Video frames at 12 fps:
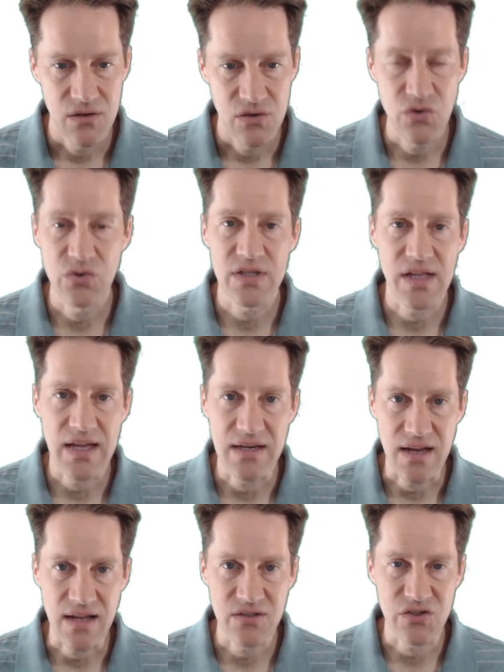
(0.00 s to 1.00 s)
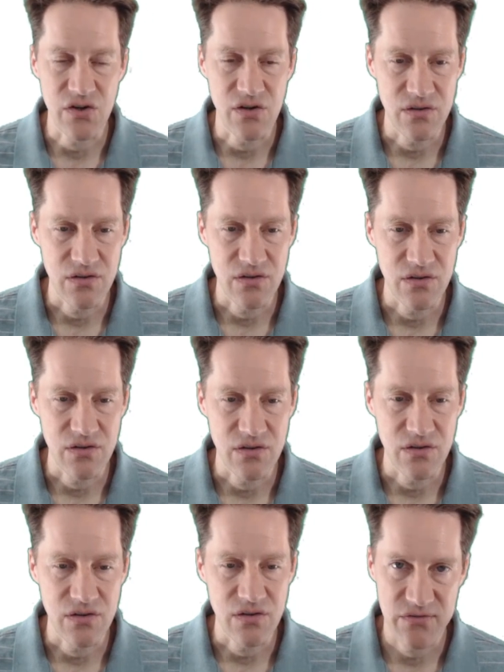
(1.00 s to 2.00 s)
Usually in insert, you
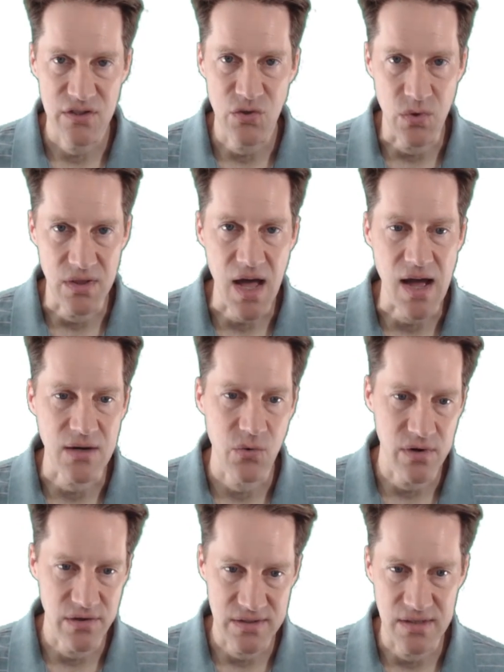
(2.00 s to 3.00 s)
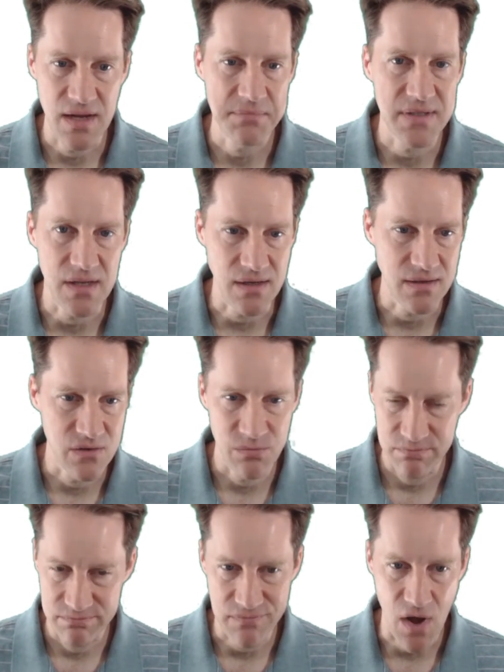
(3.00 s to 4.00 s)
don't have to do a lock, whereas an update, you
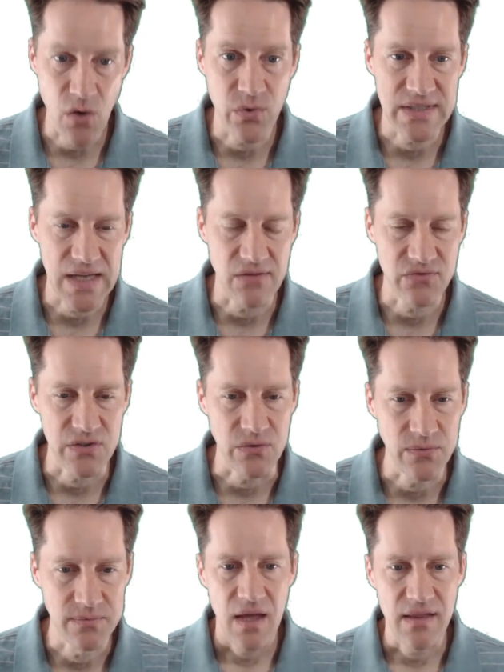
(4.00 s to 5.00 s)
always have to.